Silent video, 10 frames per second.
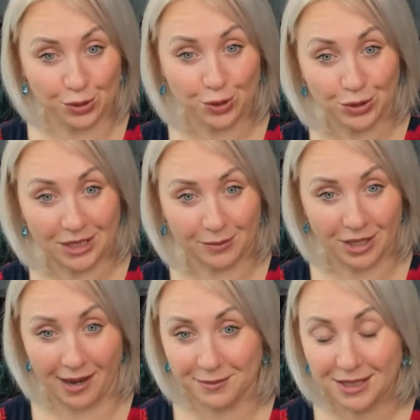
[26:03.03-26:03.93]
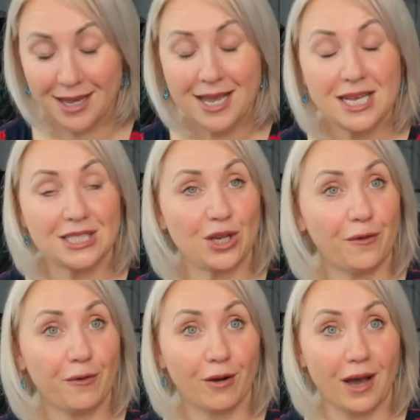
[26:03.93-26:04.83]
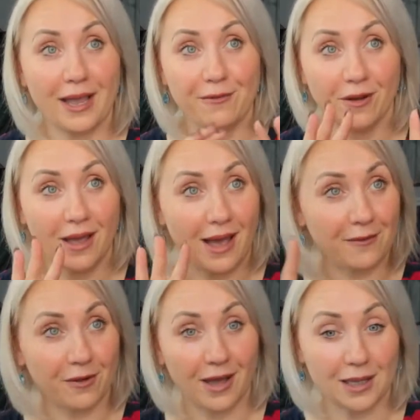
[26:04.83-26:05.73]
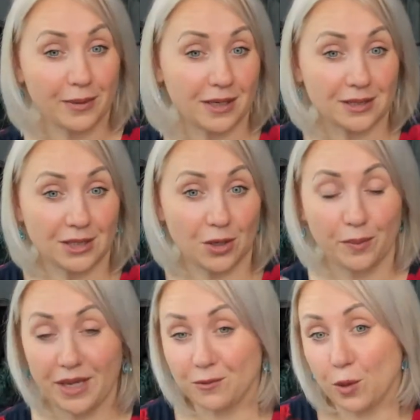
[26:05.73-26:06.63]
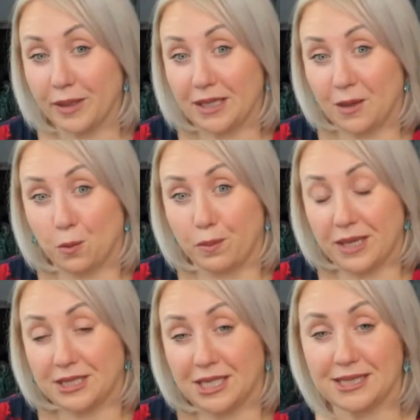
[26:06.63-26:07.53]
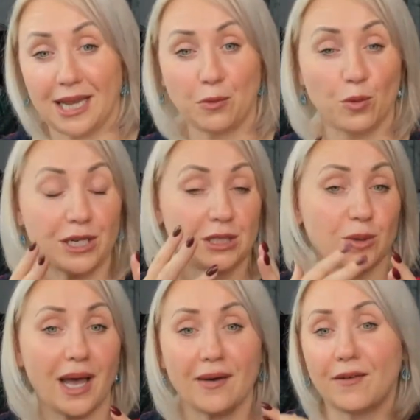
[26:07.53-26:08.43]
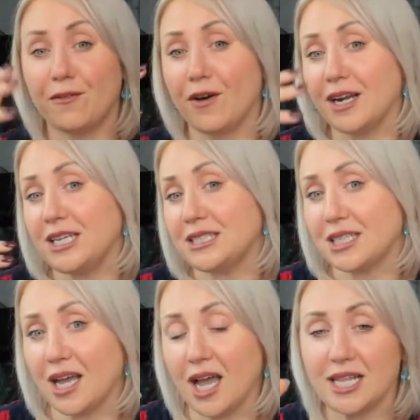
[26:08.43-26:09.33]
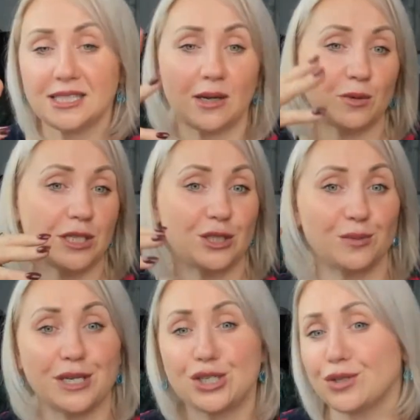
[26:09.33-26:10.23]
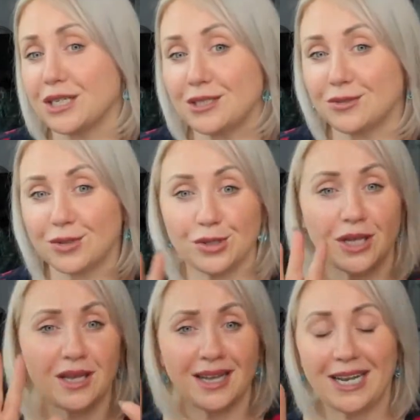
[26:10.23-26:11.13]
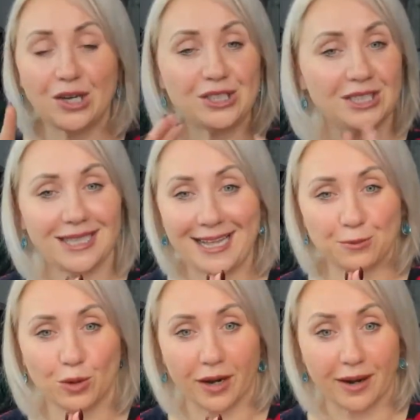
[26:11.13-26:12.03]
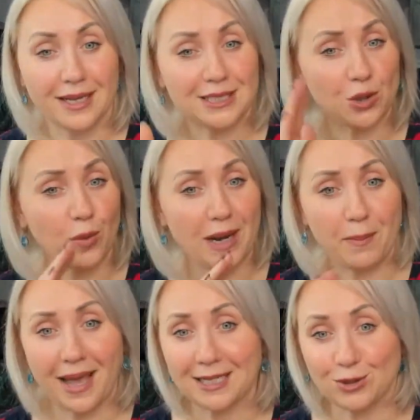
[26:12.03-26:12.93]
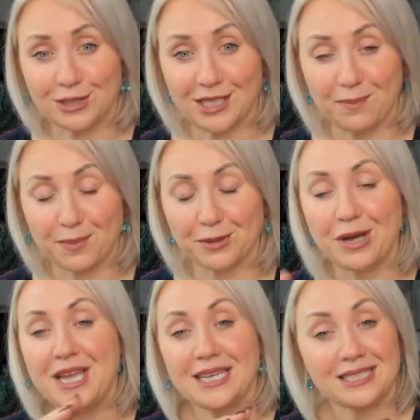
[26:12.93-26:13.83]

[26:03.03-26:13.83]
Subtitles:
to do sometimes. So I forgot, because being woman in a business, I wanted to have a funny signs. I wanted to make sure it's all good. No, it did not work. So went back to simple